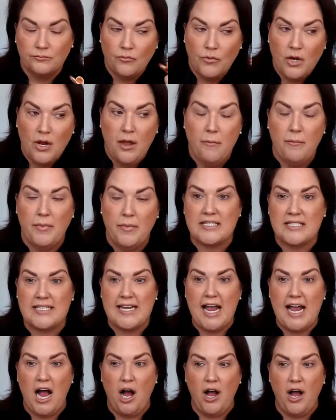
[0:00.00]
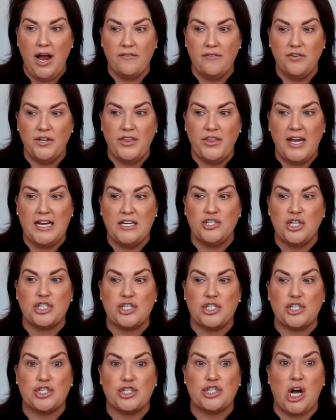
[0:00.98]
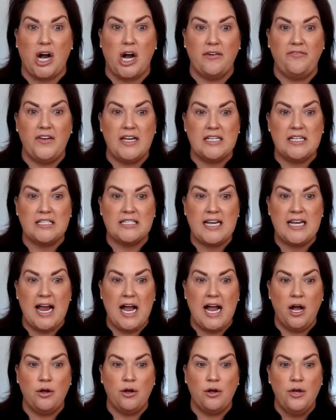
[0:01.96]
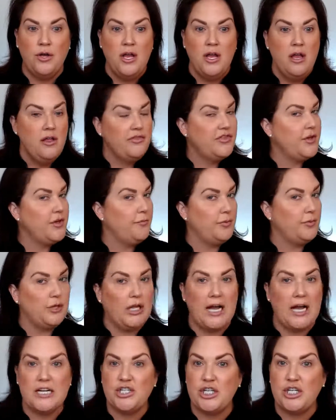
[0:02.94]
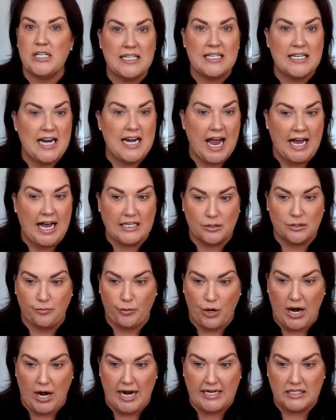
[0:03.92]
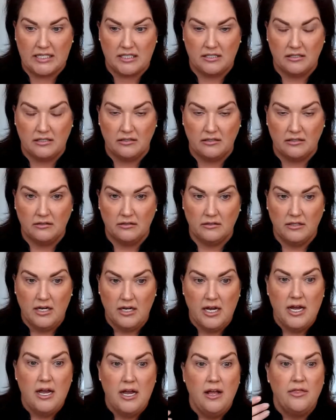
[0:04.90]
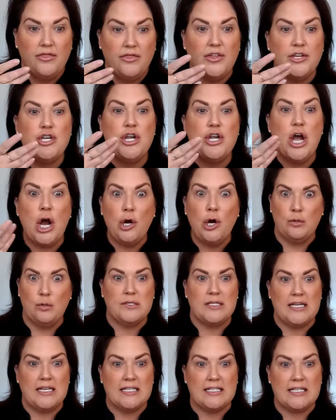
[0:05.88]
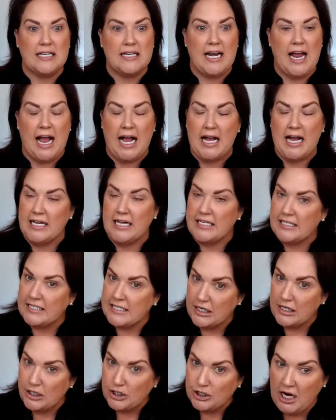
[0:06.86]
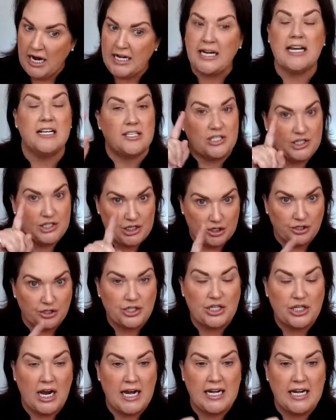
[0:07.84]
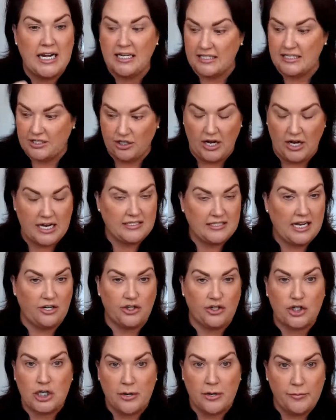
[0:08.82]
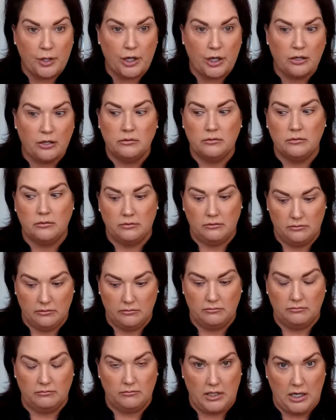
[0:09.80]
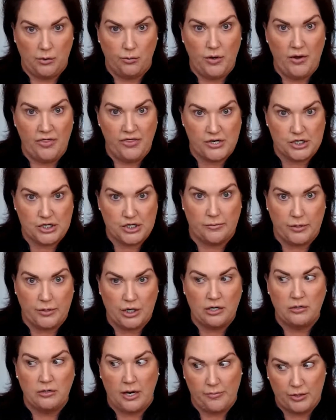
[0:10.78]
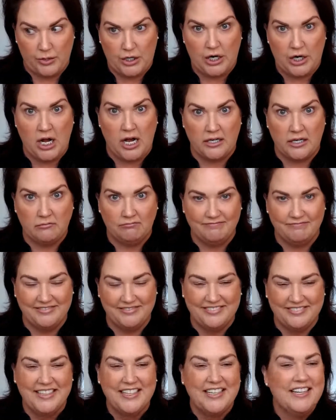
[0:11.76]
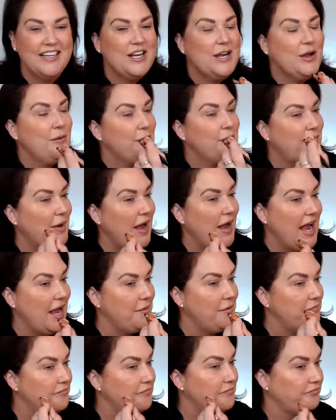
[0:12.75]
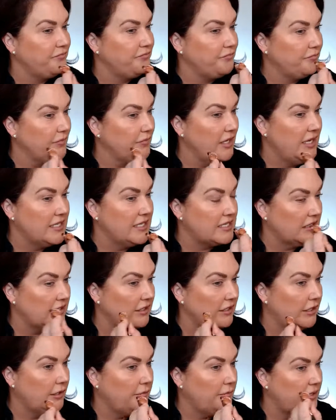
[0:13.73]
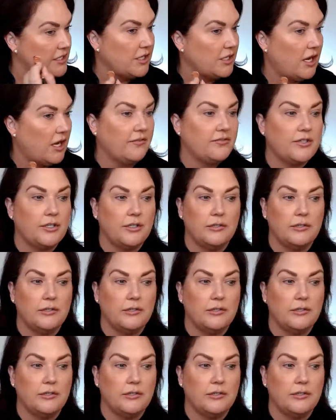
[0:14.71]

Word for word: But see how everything just softens now? The blush isn't as bright. The nose isn't as shiny. It's still shiny. It still has that shimmer. I want the shimmer. I put it on. But it's a little bit softer.